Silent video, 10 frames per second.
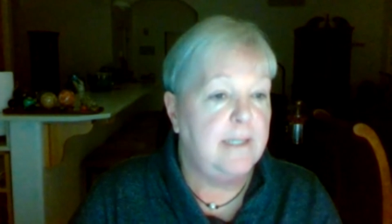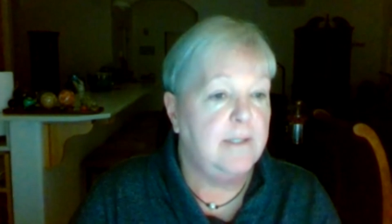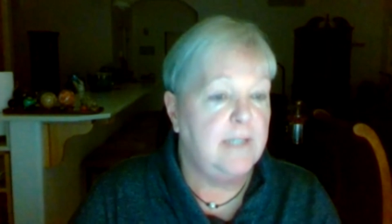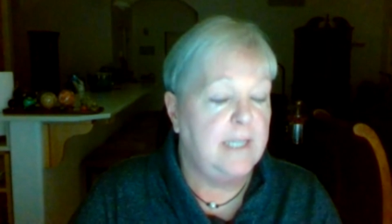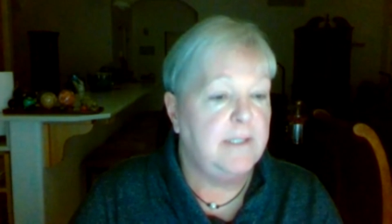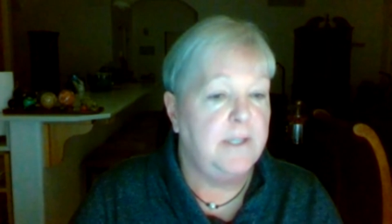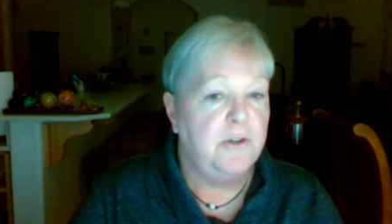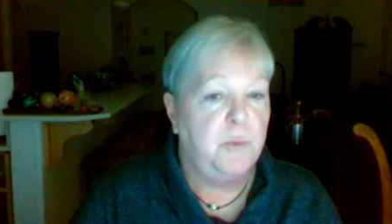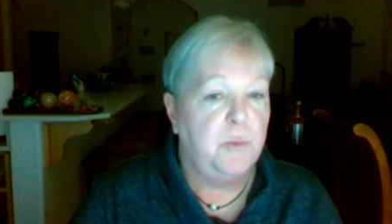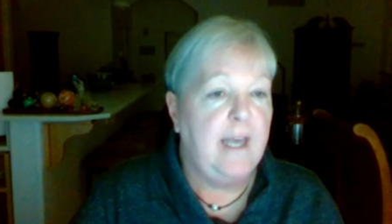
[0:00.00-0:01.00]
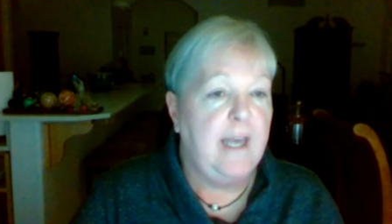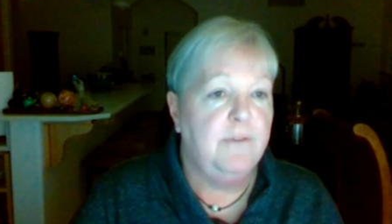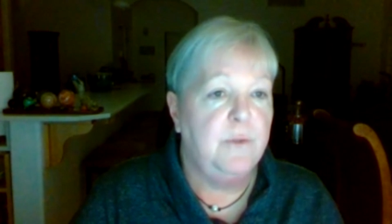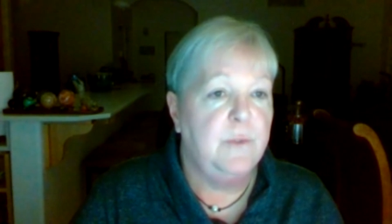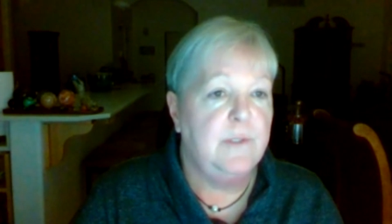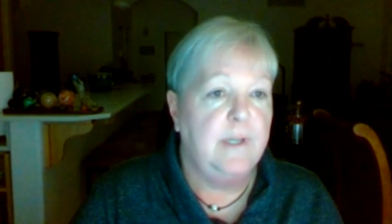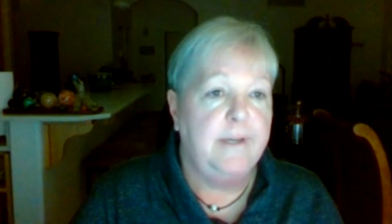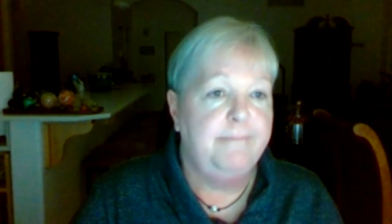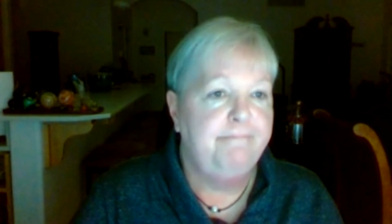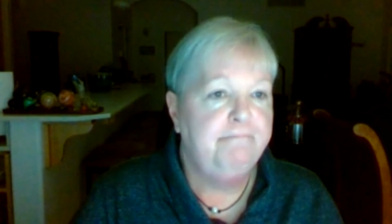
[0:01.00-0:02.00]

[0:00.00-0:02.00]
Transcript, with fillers: state senator we have who's uh,